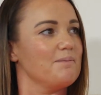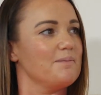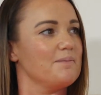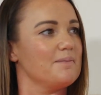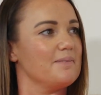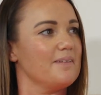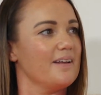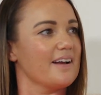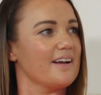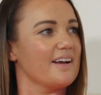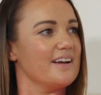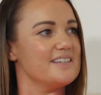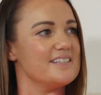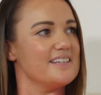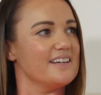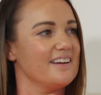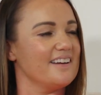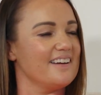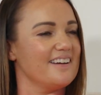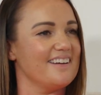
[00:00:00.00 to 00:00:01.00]
Mm-hmm. Like, I
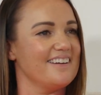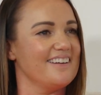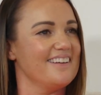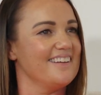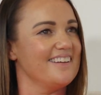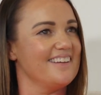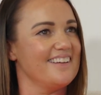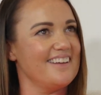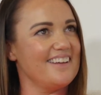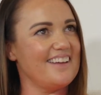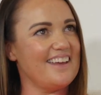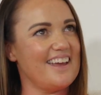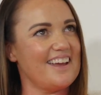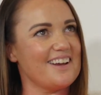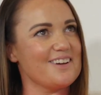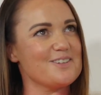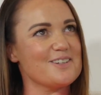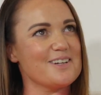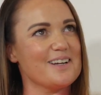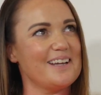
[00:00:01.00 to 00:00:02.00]
didn't
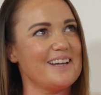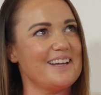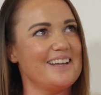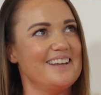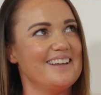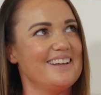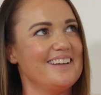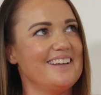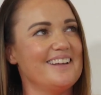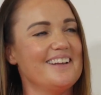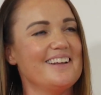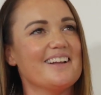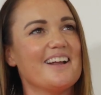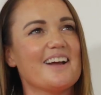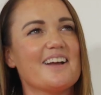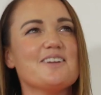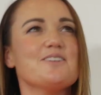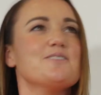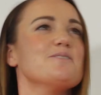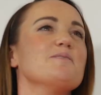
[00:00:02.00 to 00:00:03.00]
actually,
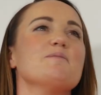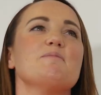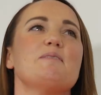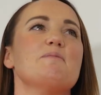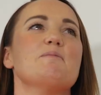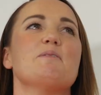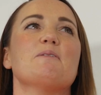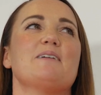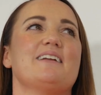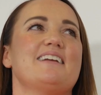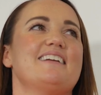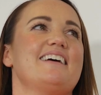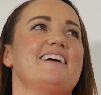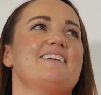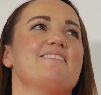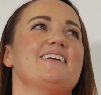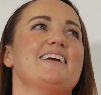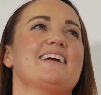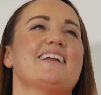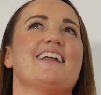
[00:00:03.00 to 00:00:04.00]
I actually remember one
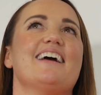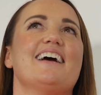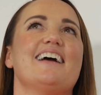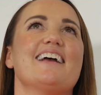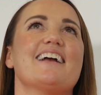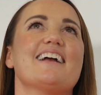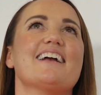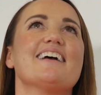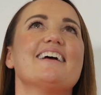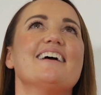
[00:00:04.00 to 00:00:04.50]
day being like,